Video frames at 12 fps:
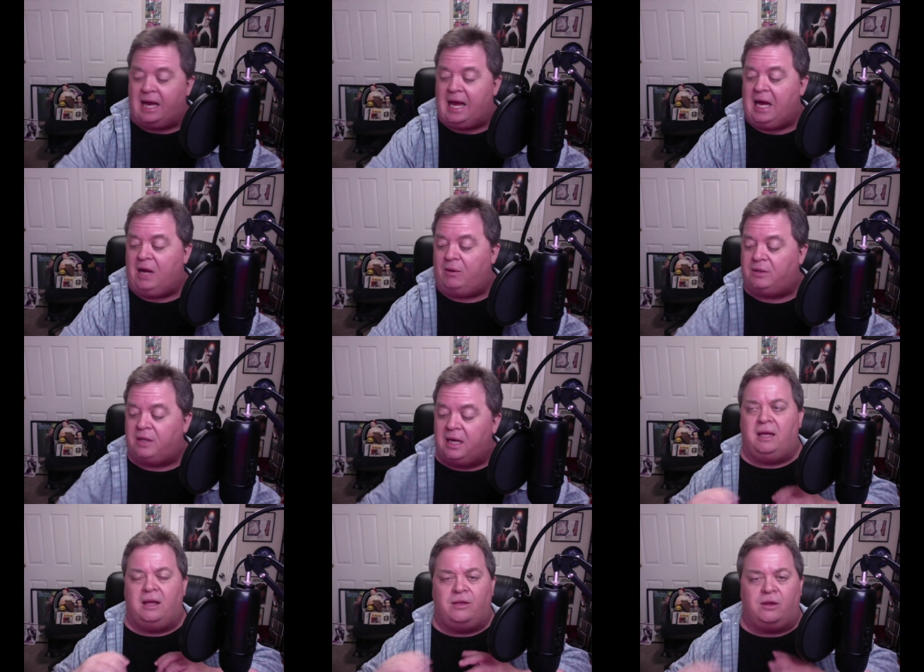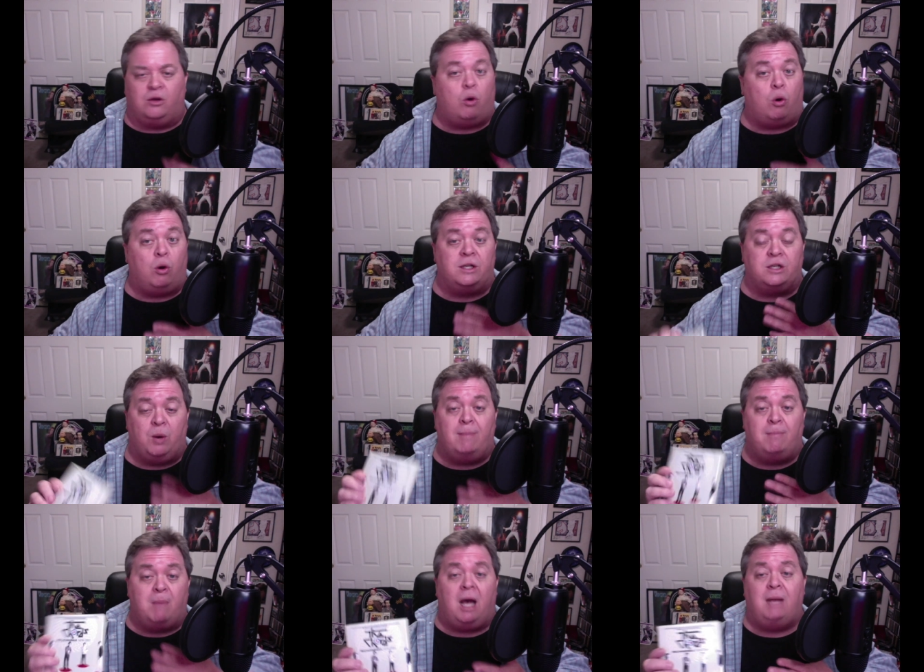out. The Chords, a great
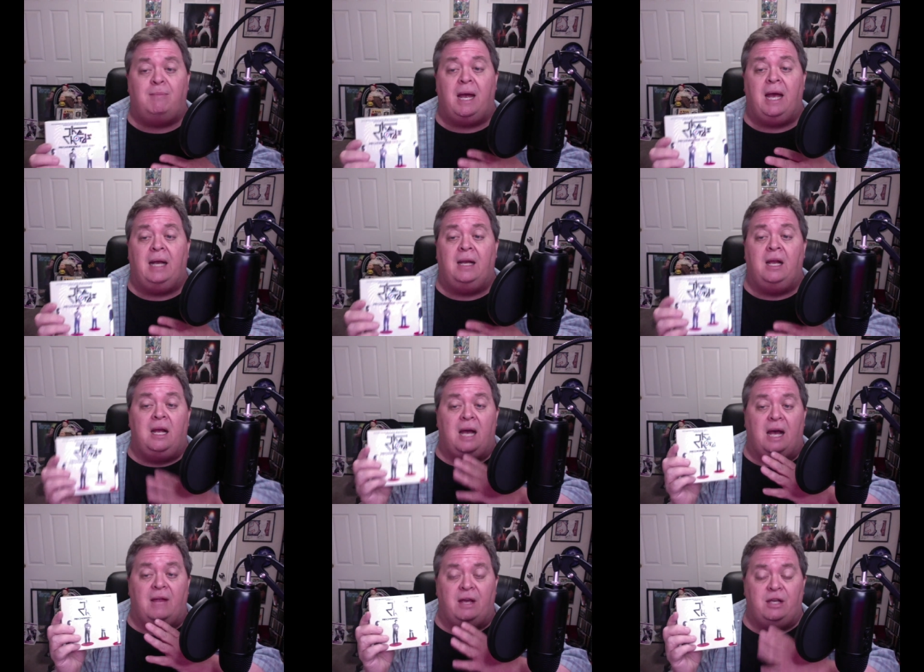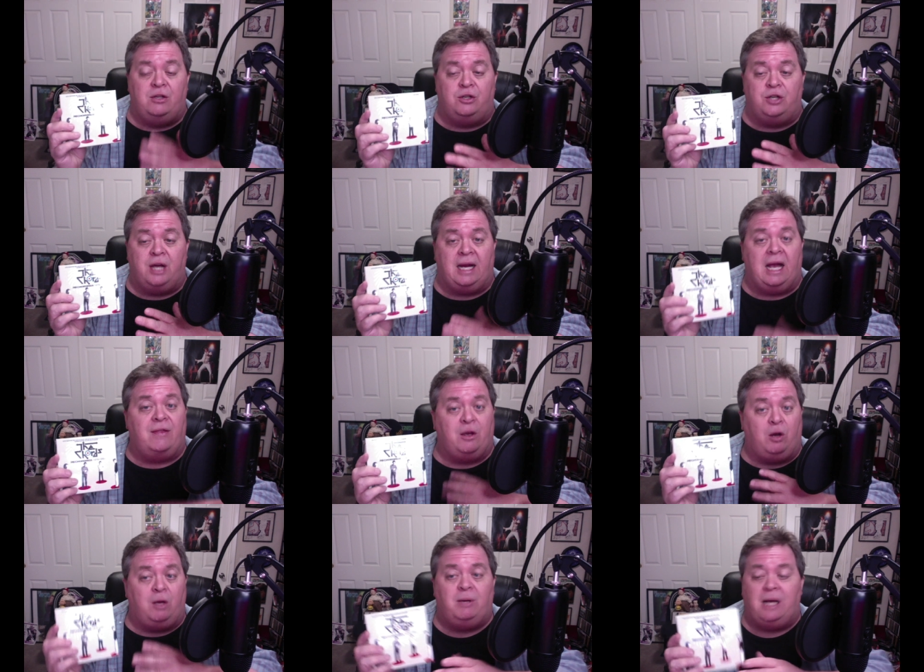mod band uh, that you should check out. They
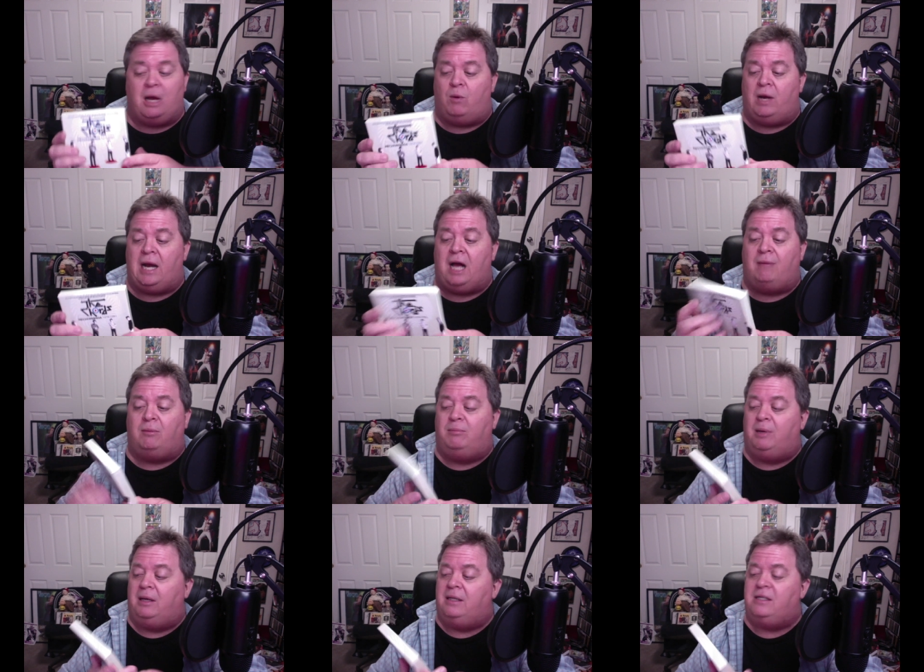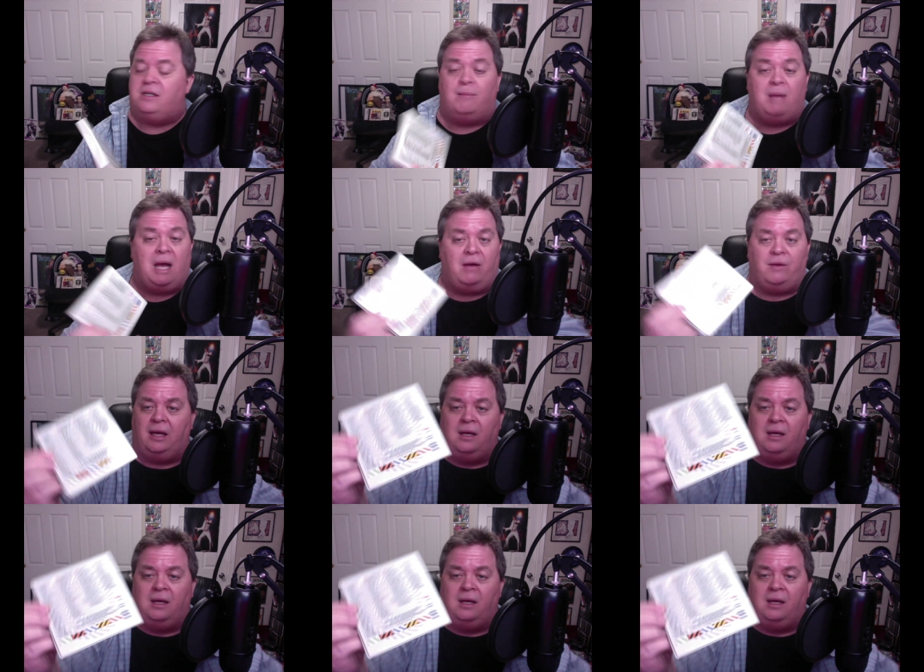only put out one album, but somehow they